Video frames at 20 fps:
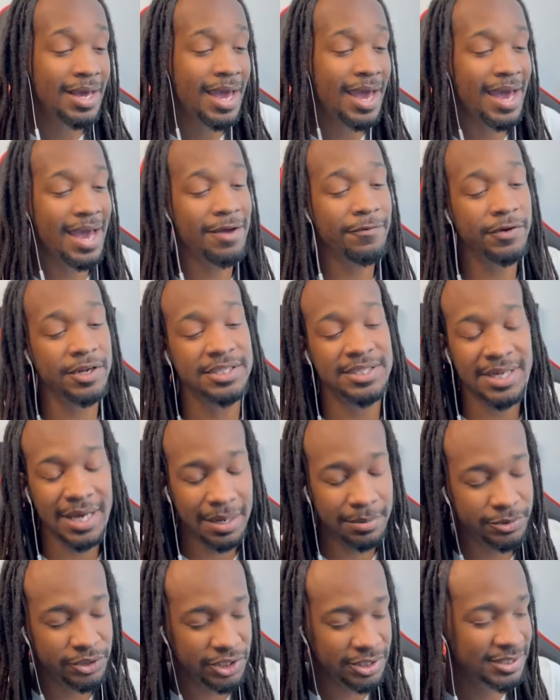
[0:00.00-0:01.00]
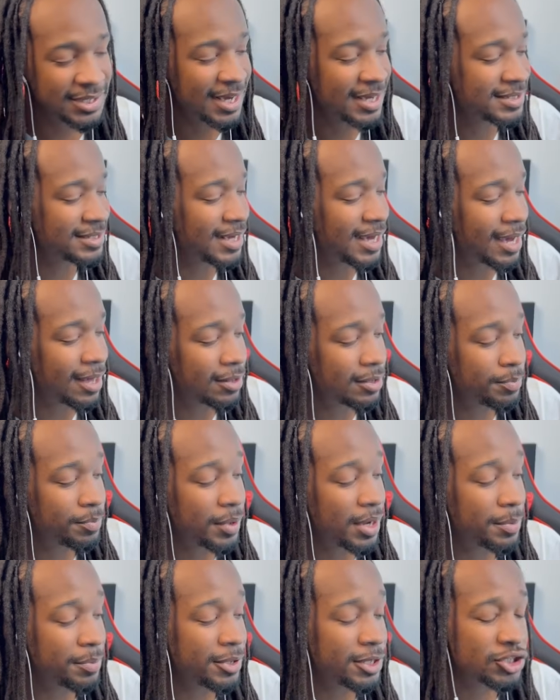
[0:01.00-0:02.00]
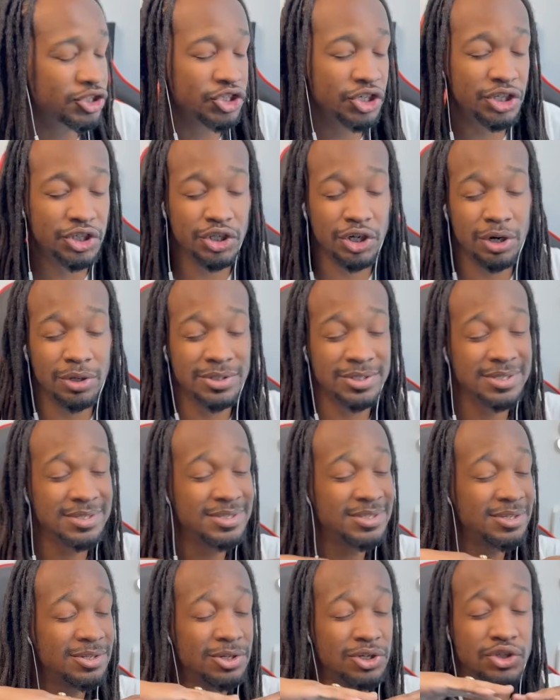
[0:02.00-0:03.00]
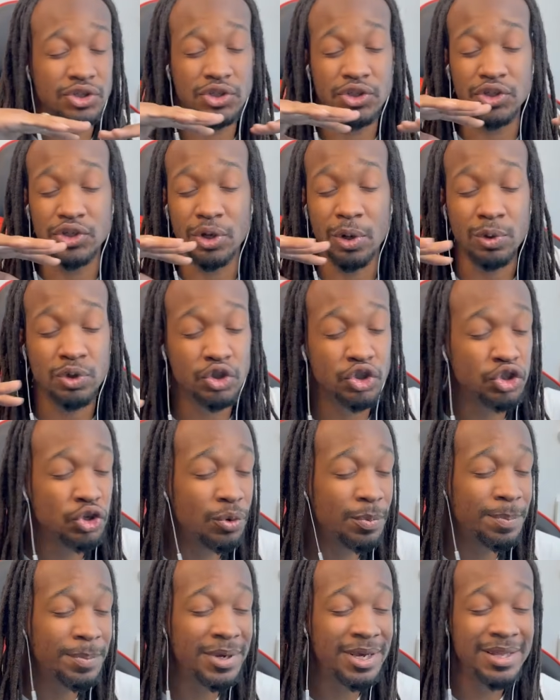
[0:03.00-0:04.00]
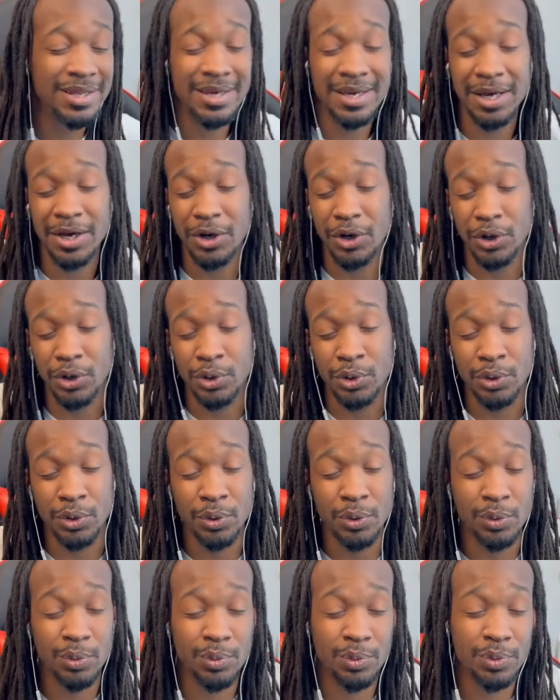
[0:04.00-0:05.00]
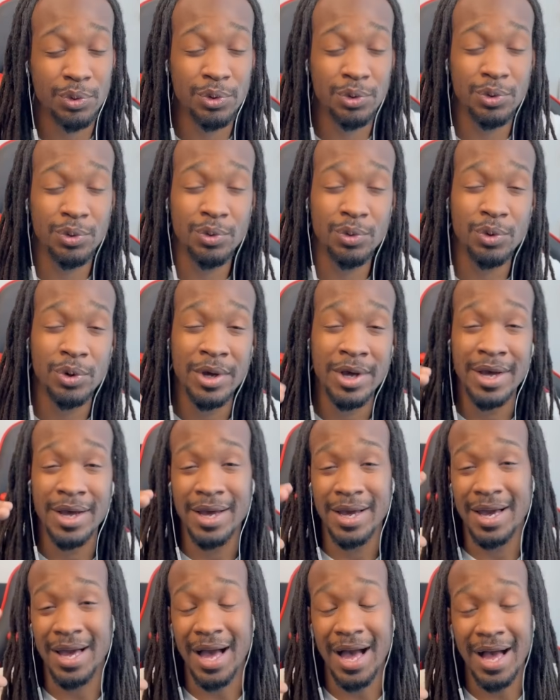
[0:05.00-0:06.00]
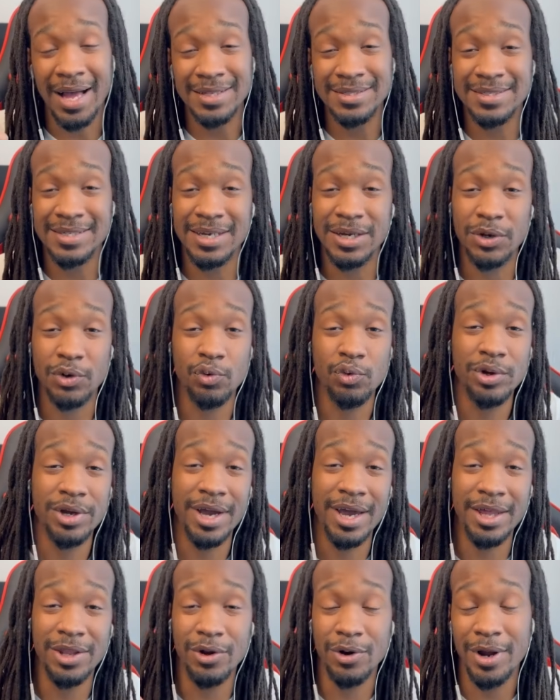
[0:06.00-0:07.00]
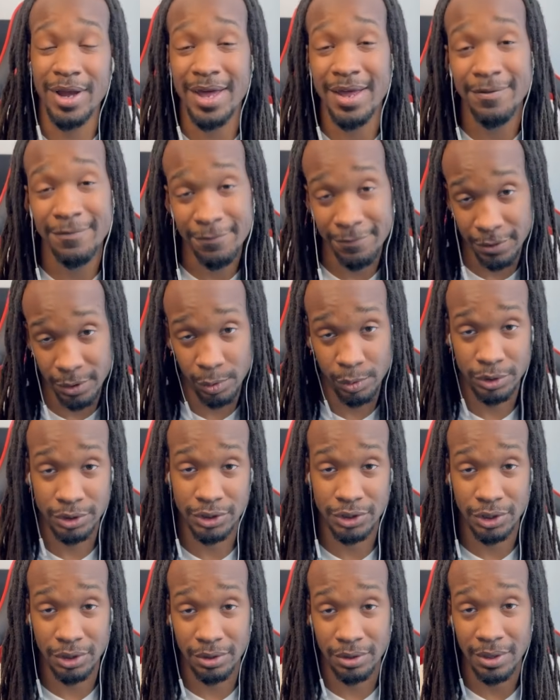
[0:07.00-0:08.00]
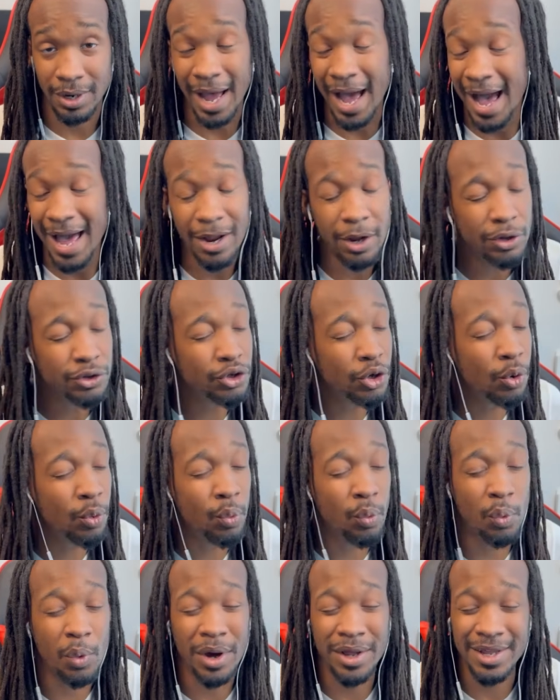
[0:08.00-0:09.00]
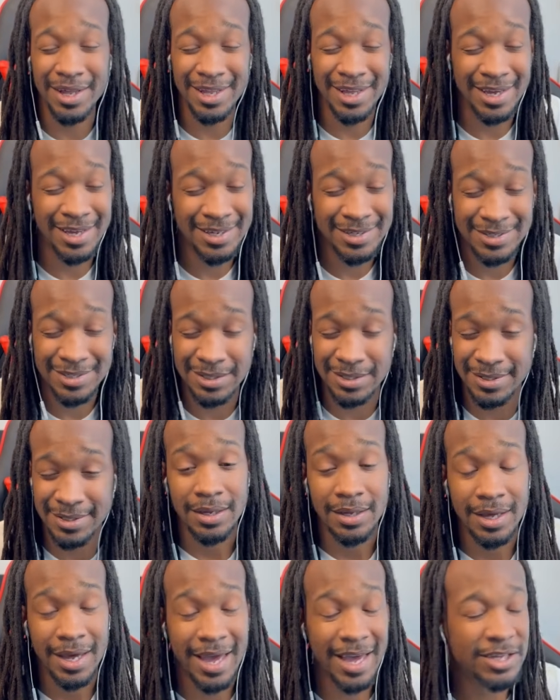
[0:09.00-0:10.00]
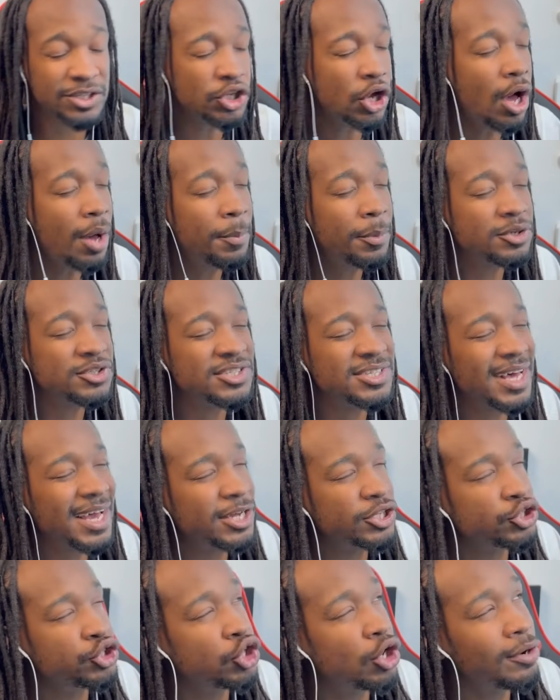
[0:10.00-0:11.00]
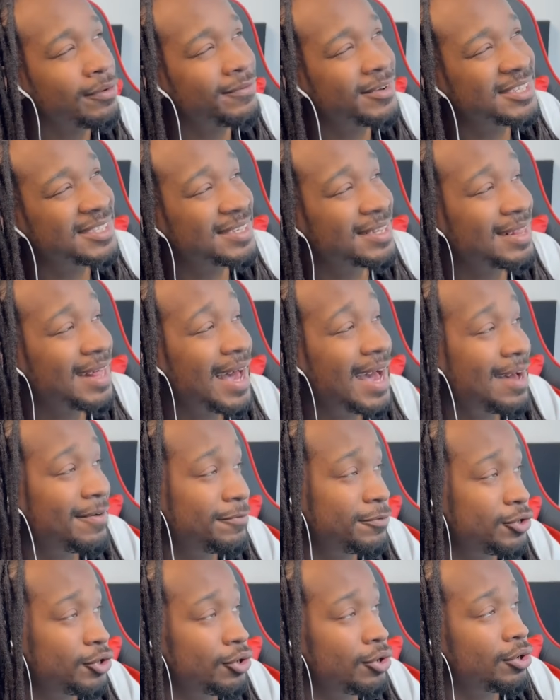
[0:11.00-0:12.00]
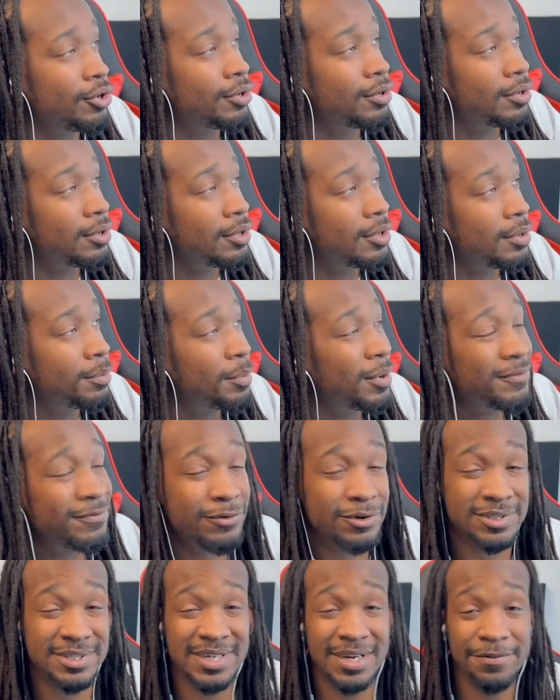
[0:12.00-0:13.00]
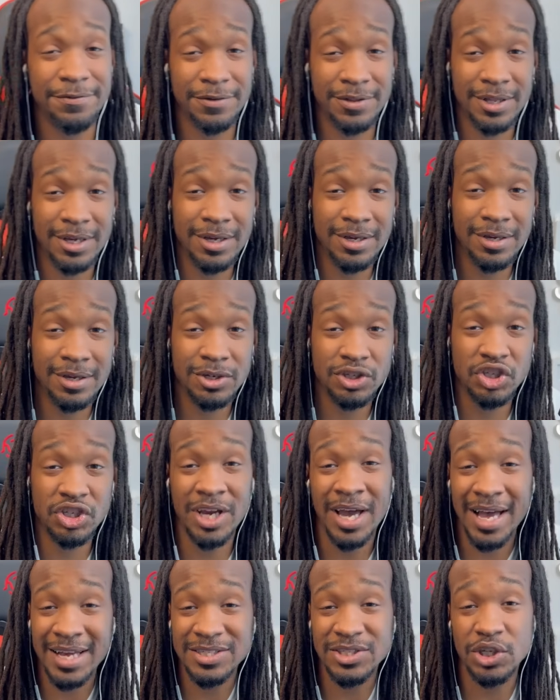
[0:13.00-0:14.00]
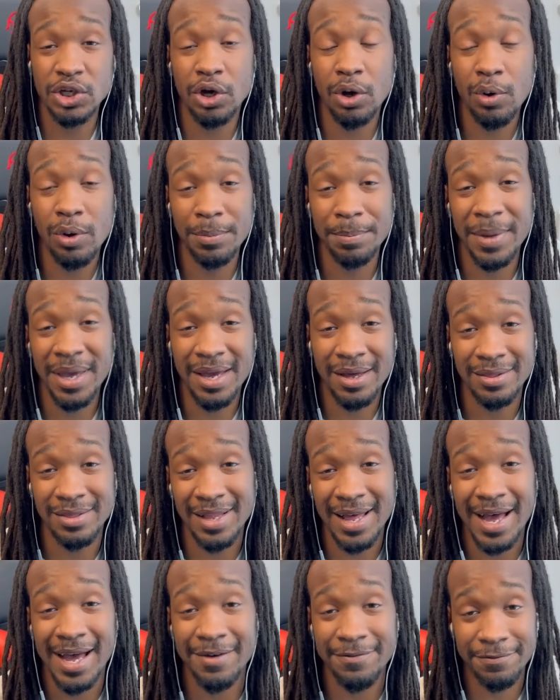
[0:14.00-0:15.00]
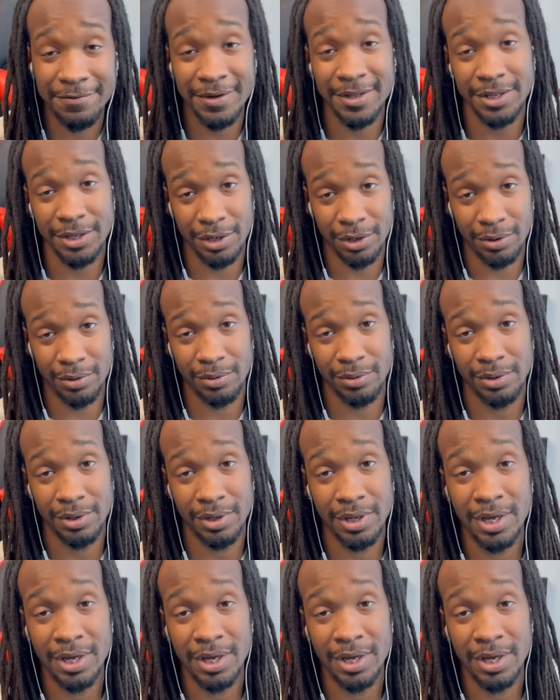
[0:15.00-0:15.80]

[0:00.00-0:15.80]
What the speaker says: Every time she takes an L in public, she turns into the social media guru, content creator, influencer. I don't know what it is. It's almost like nervous laughter. But for Tiffany, she has to go and make a live video.